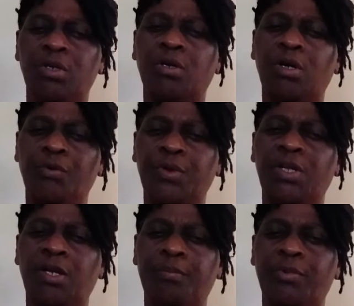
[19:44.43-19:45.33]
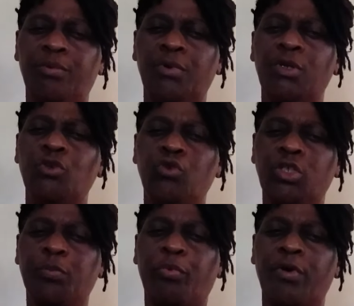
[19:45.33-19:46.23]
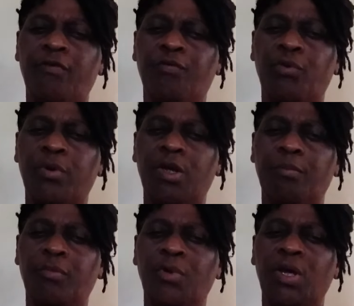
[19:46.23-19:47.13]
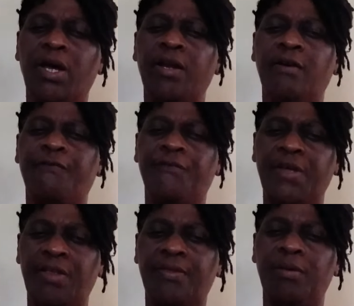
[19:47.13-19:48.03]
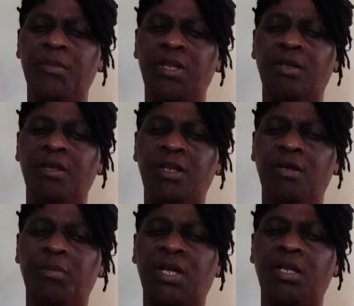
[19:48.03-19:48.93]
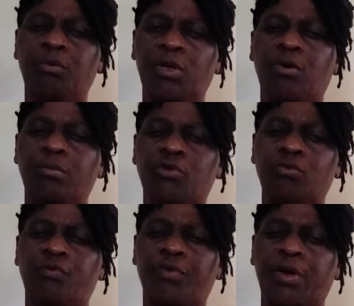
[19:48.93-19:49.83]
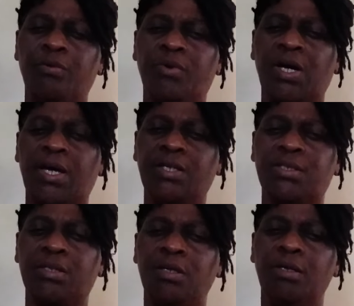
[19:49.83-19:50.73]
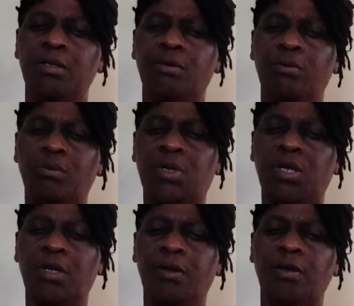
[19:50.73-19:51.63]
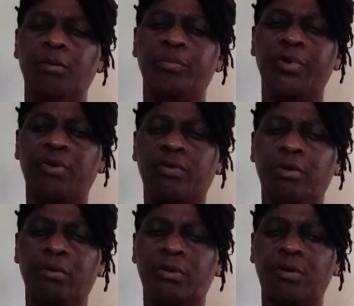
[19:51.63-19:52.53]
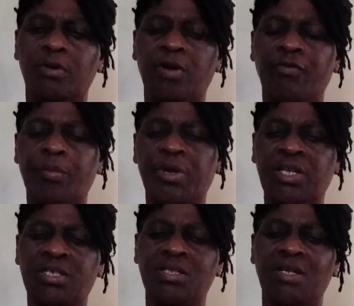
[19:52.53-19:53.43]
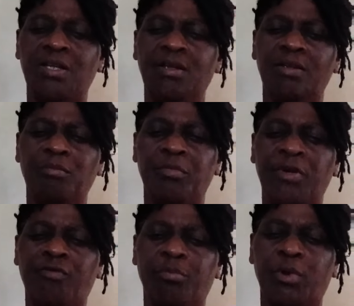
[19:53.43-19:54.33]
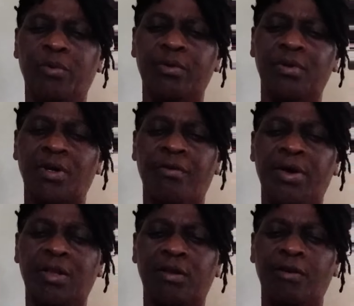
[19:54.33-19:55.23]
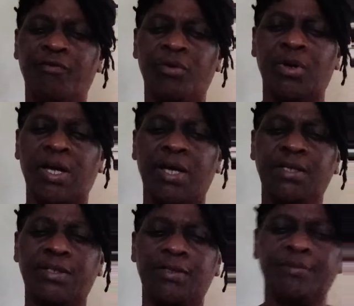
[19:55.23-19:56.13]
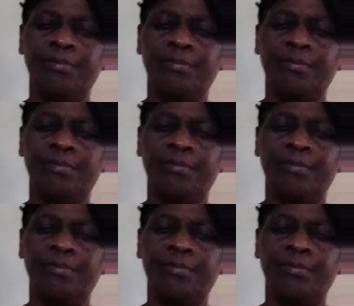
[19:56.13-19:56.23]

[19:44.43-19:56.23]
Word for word: god will help you just pray to him and have faith in him, in him and he will come true for you guys okay peace out have a blessed day bev brown all right love you guys